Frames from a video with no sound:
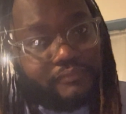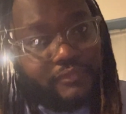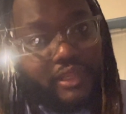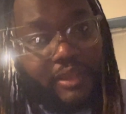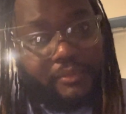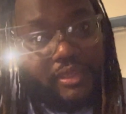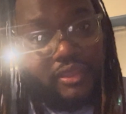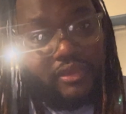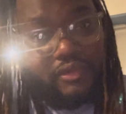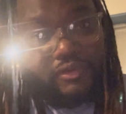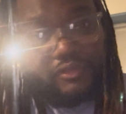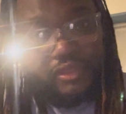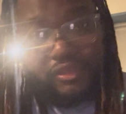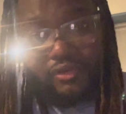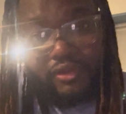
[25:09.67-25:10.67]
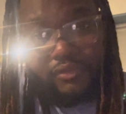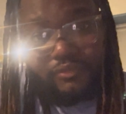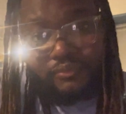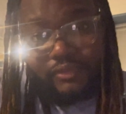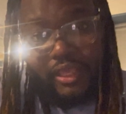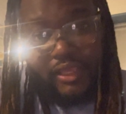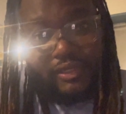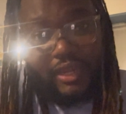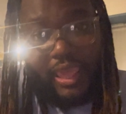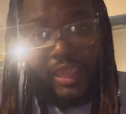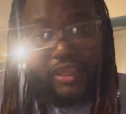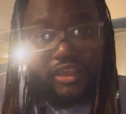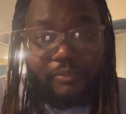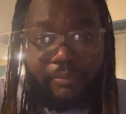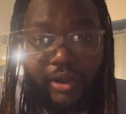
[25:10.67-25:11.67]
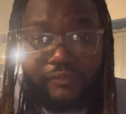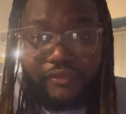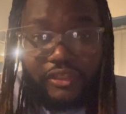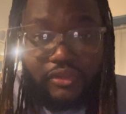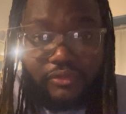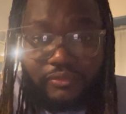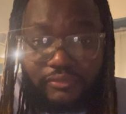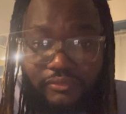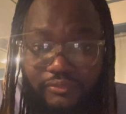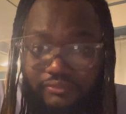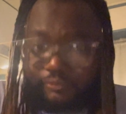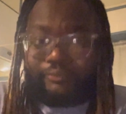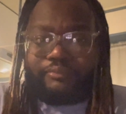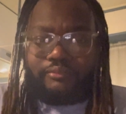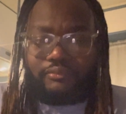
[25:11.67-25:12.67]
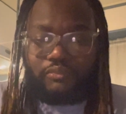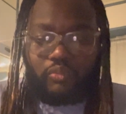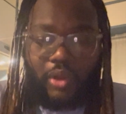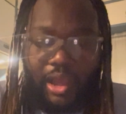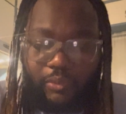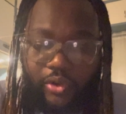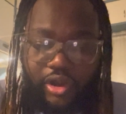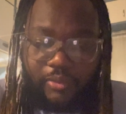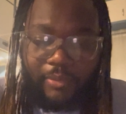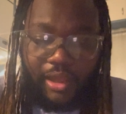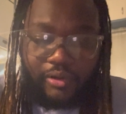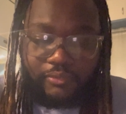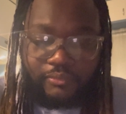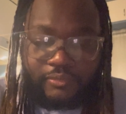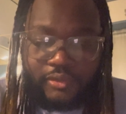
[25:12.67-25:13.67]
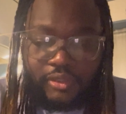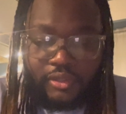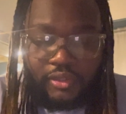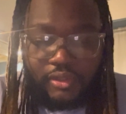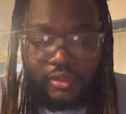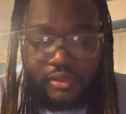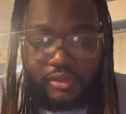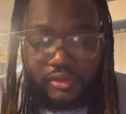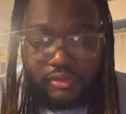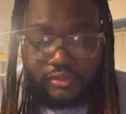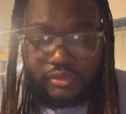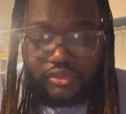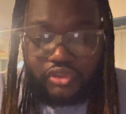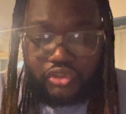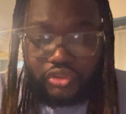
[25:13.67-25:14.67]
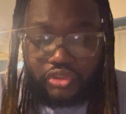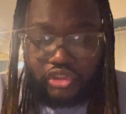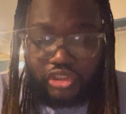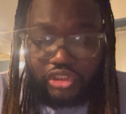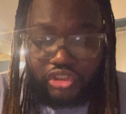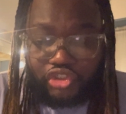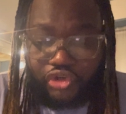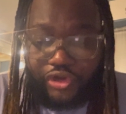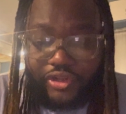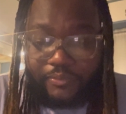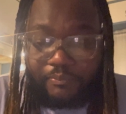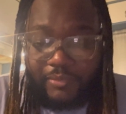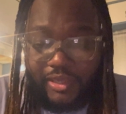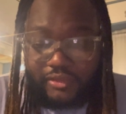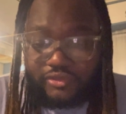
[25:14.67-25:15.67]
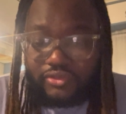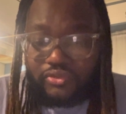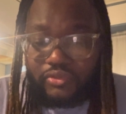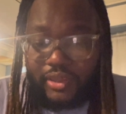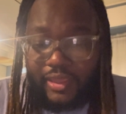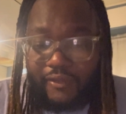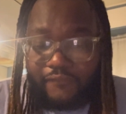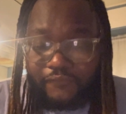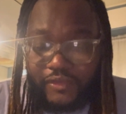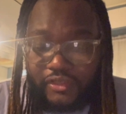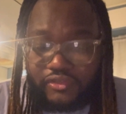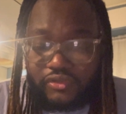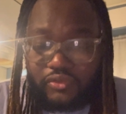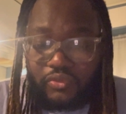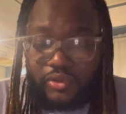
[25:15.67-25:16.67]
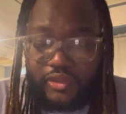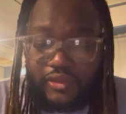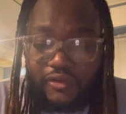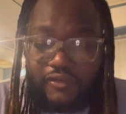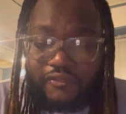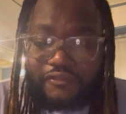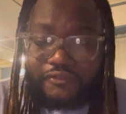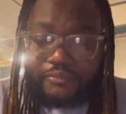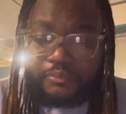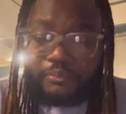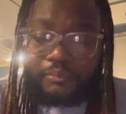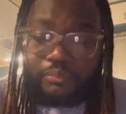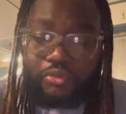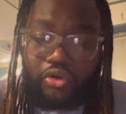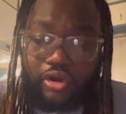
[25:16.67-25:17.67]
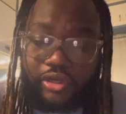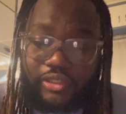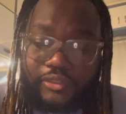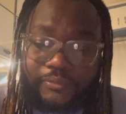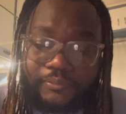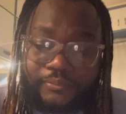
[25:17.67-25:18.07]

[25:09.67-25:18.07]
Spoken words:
I mean, hell, you know, they ain't give birth to you. Why worry about them? Treat mental and physical health poorly.